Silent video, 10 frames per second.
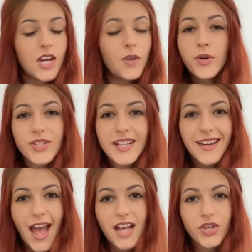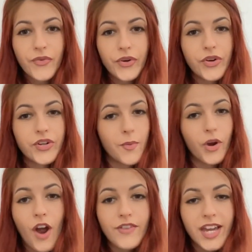They're mostly going to ask you for your
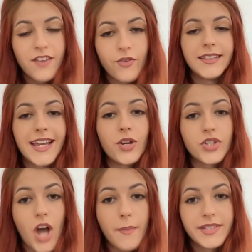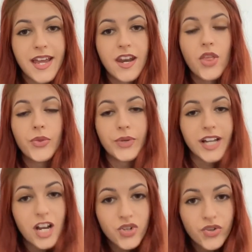demographic info, like your top 3
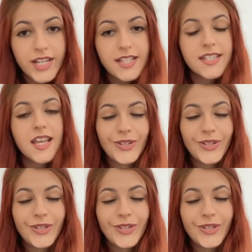countries,